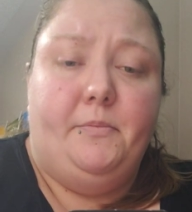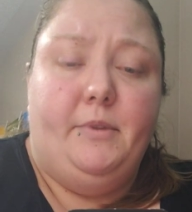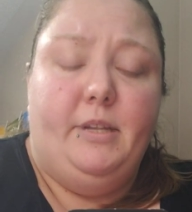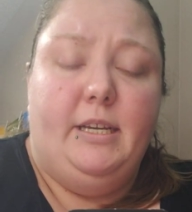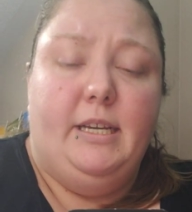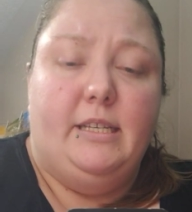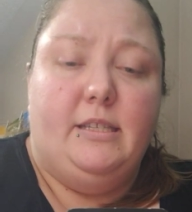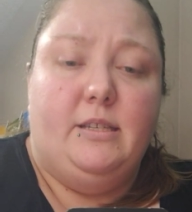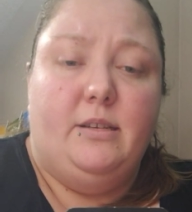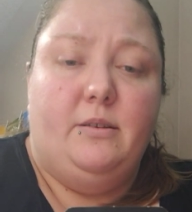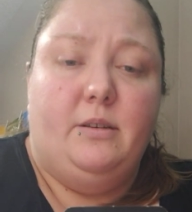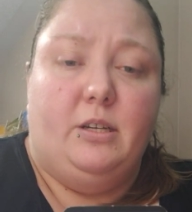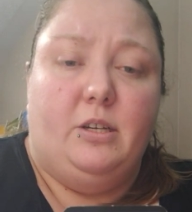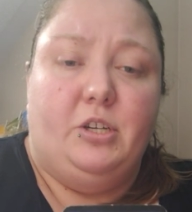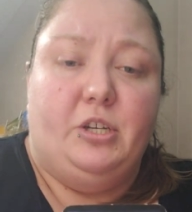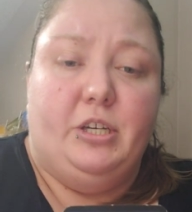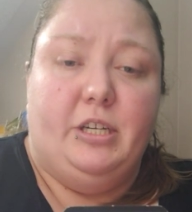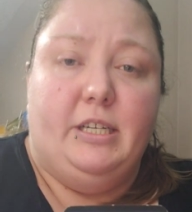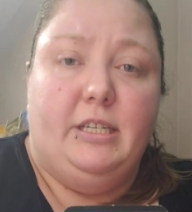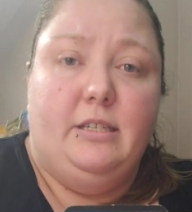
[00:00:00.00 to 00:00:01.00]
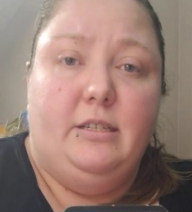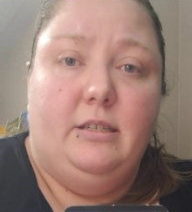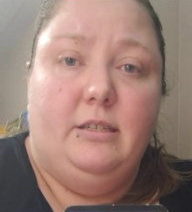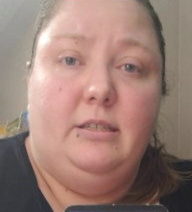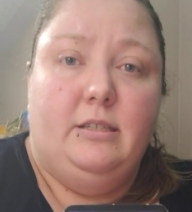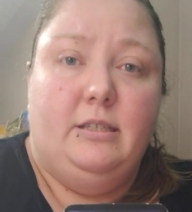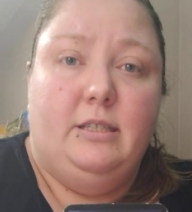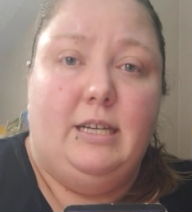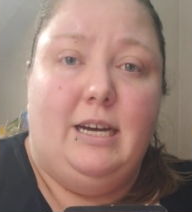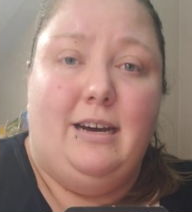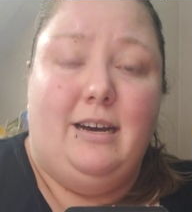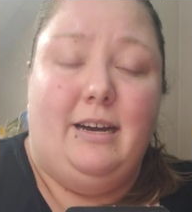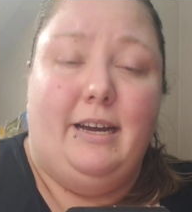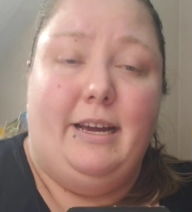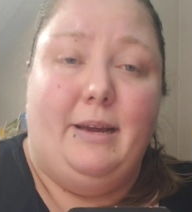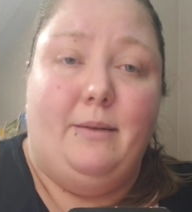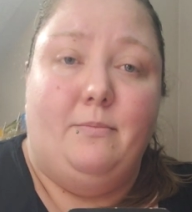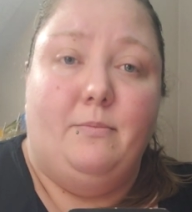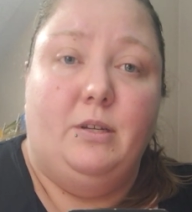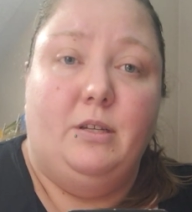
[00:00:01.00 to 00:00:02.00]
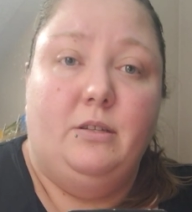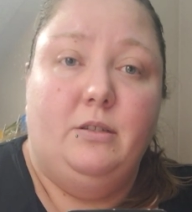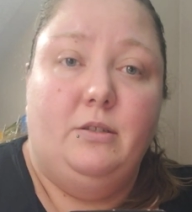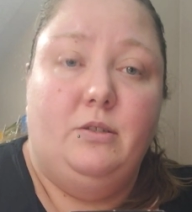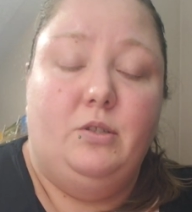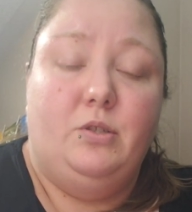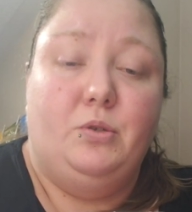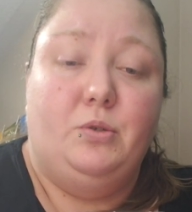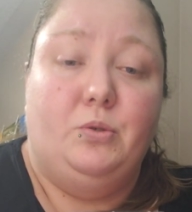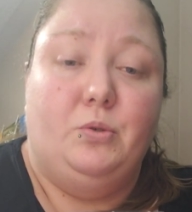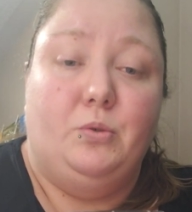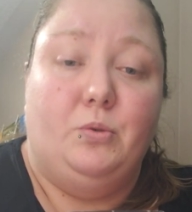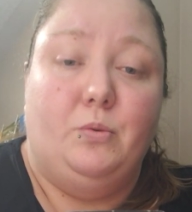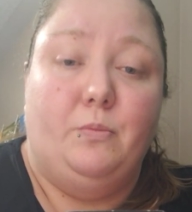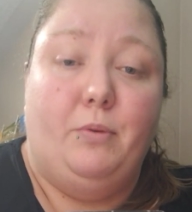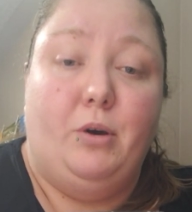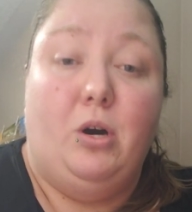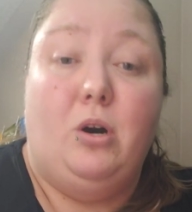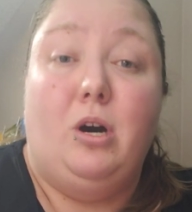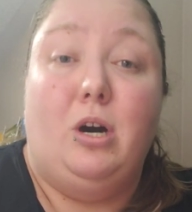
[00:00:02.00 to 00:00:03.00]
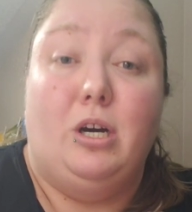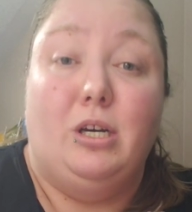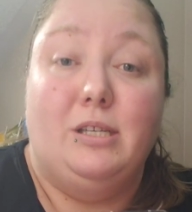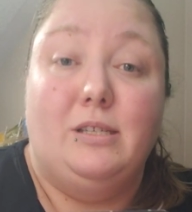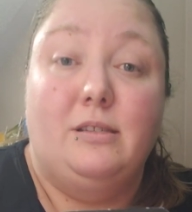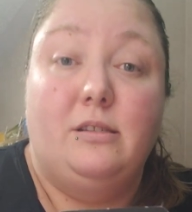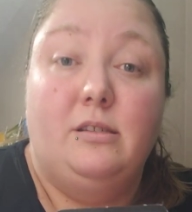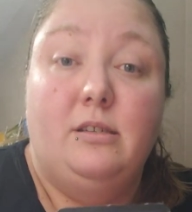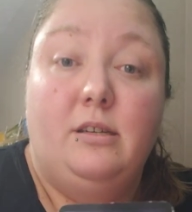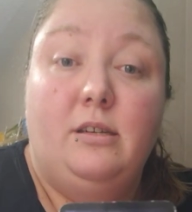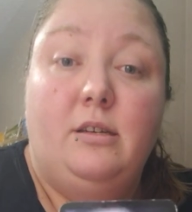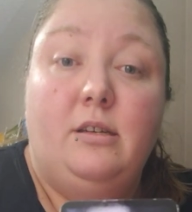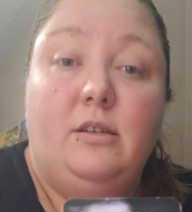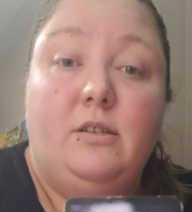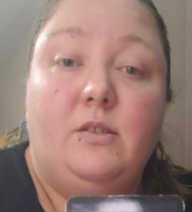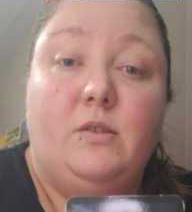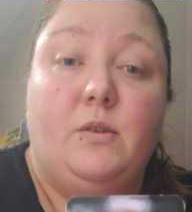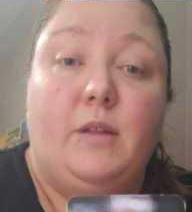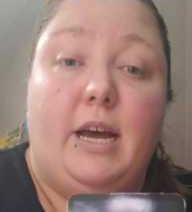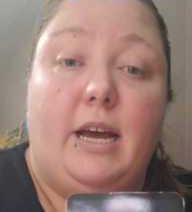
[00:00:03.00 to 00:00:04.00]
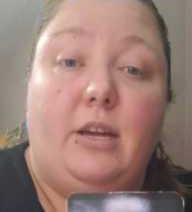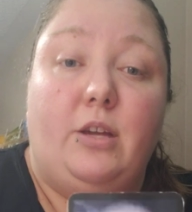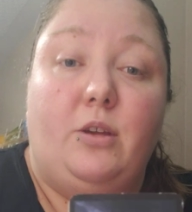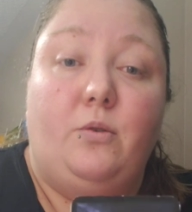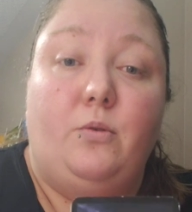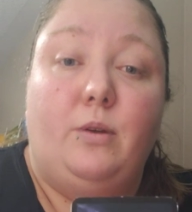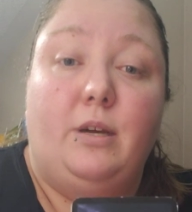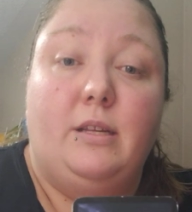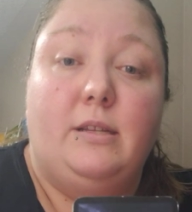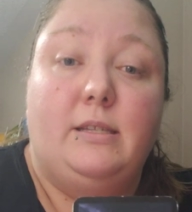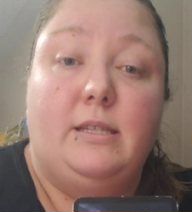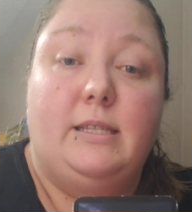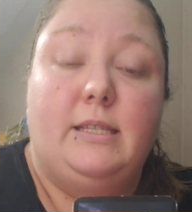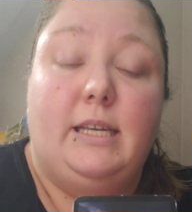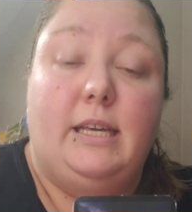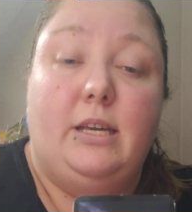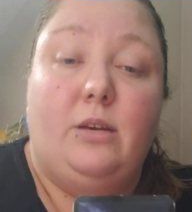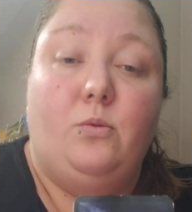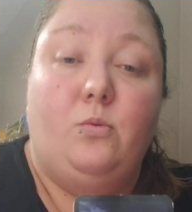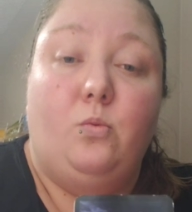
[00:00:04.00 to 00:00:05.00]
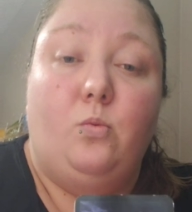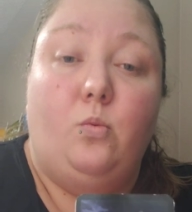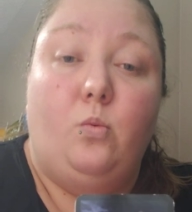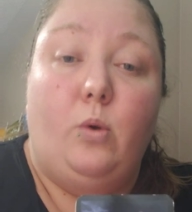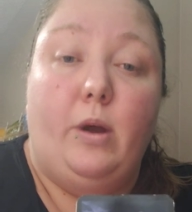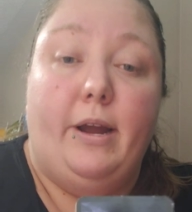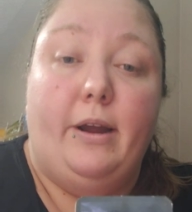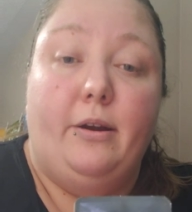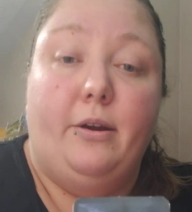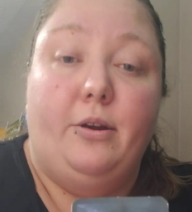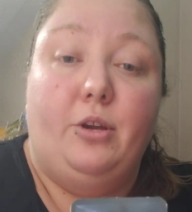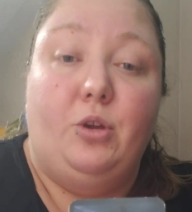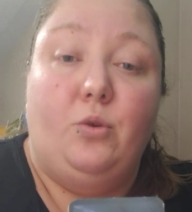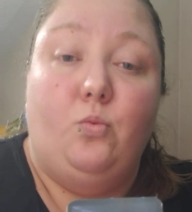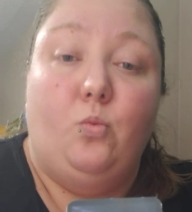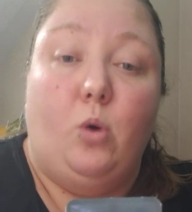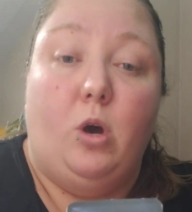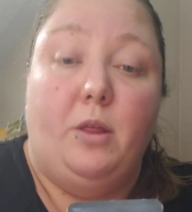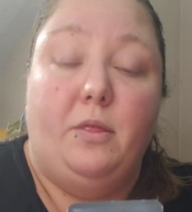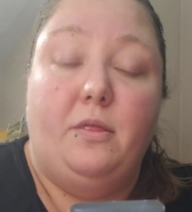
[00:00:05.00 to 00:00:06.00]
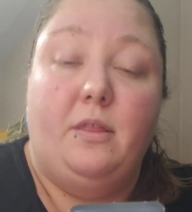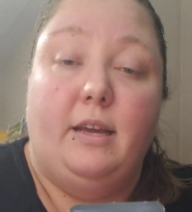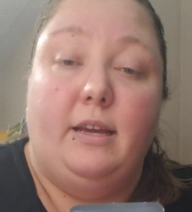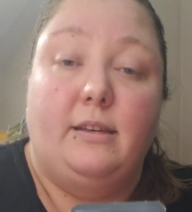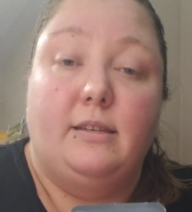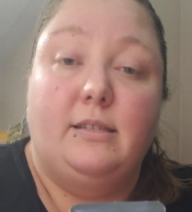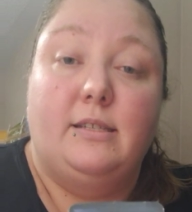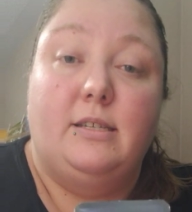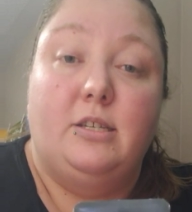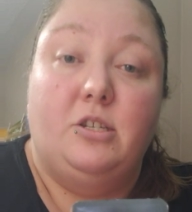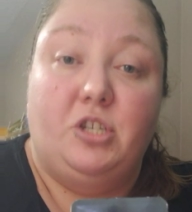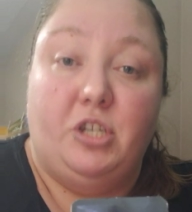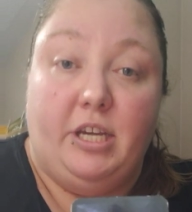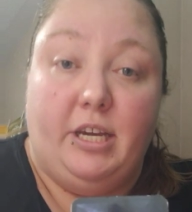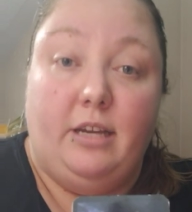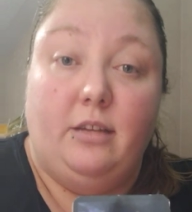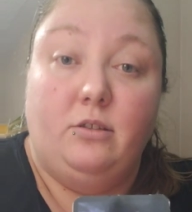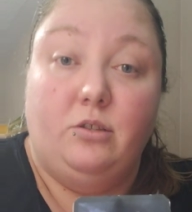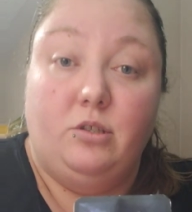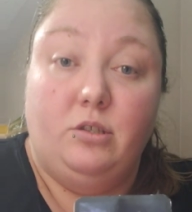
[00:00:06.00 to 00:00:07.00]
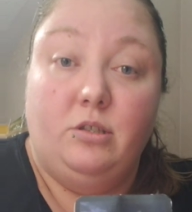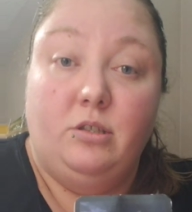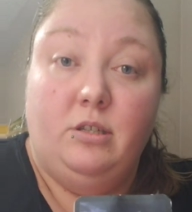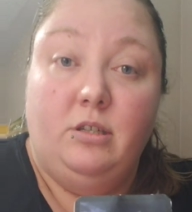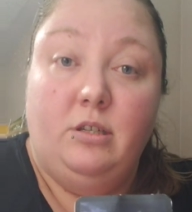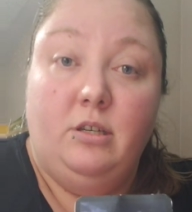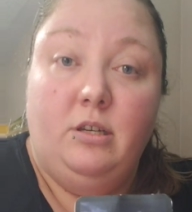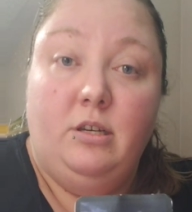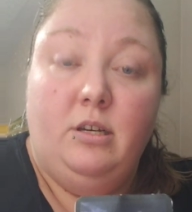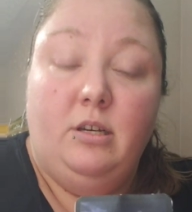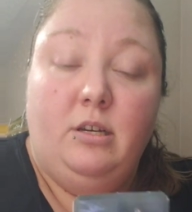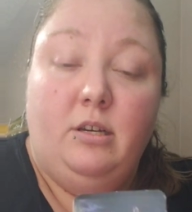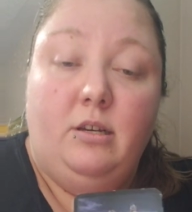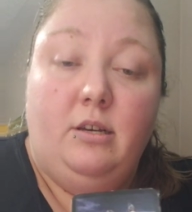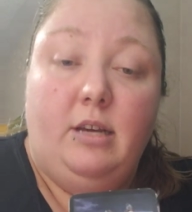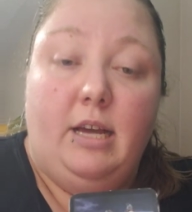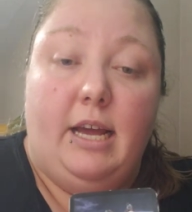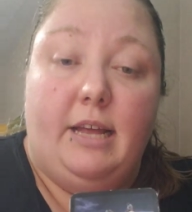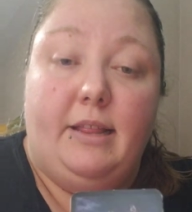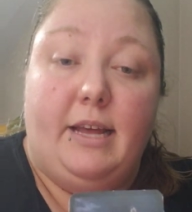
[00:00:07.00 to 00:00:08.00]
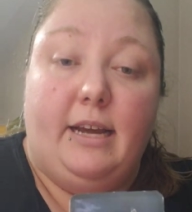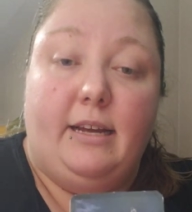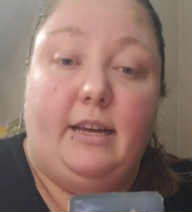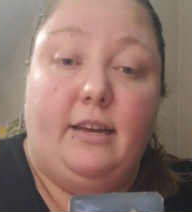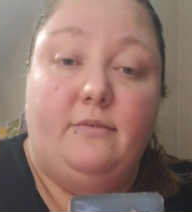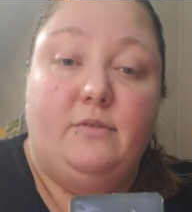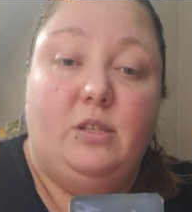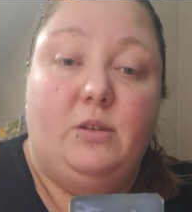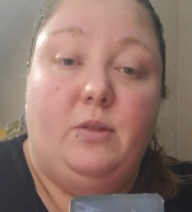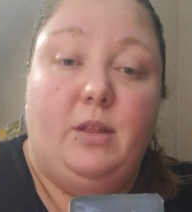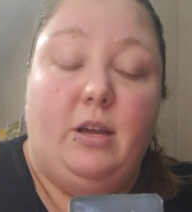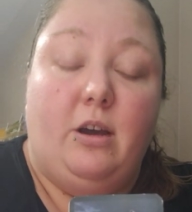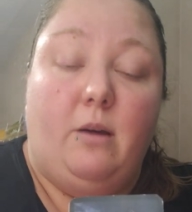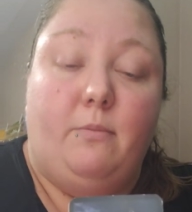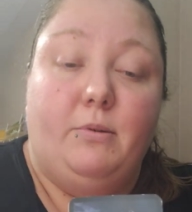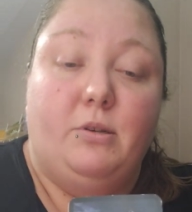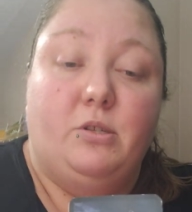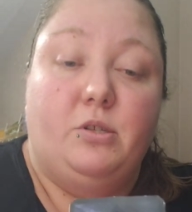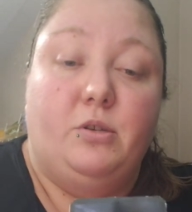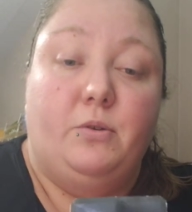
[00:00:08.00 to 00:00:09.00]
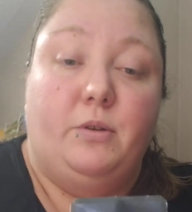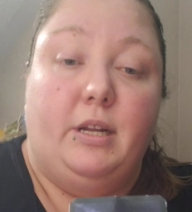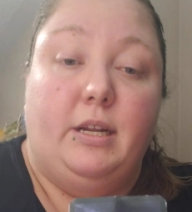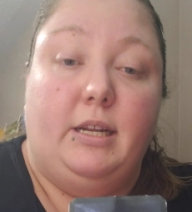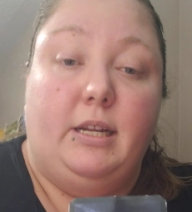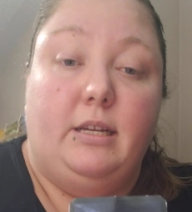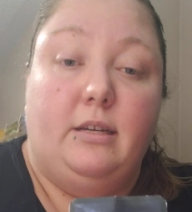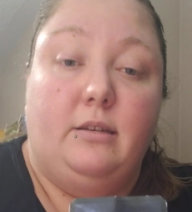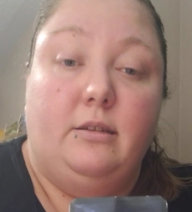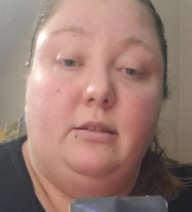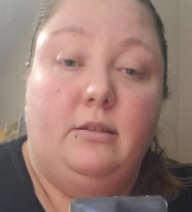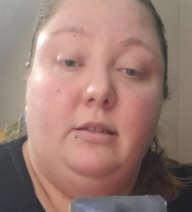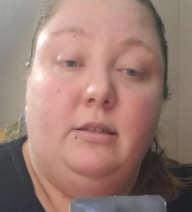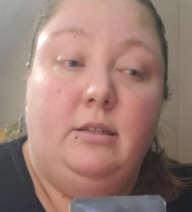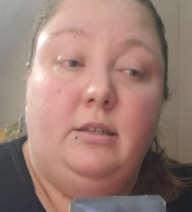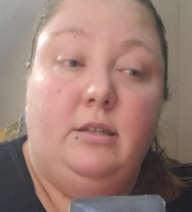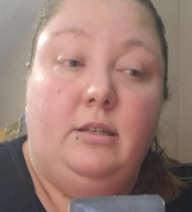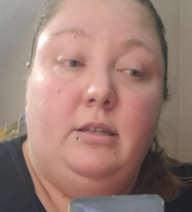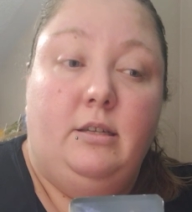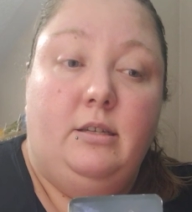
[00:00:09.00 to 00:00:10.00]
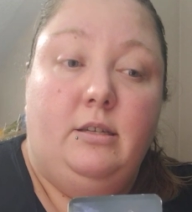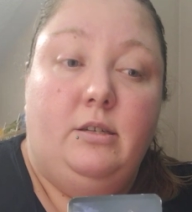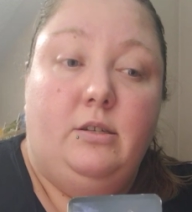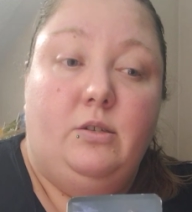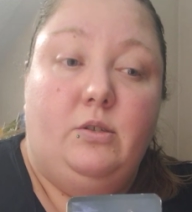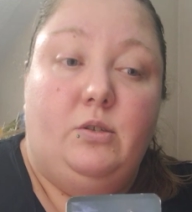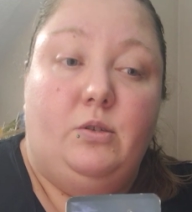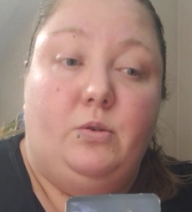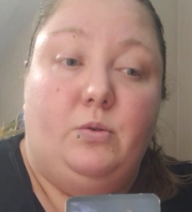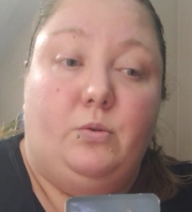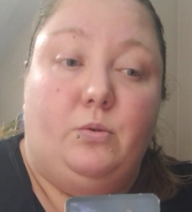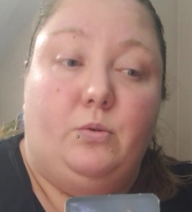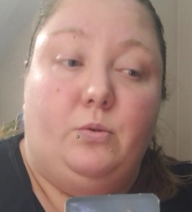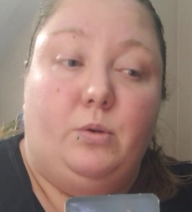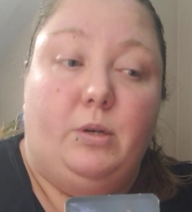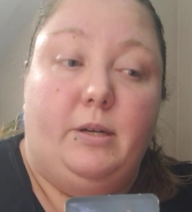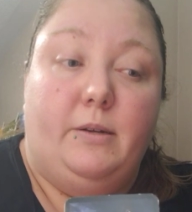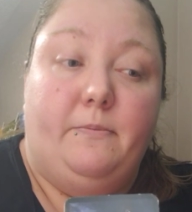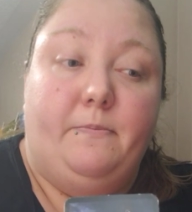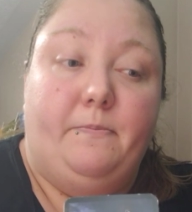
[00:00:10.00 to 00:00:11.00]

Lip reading: It's a good time to pause so that you can see where you want things to change. And that gives you the opportunity to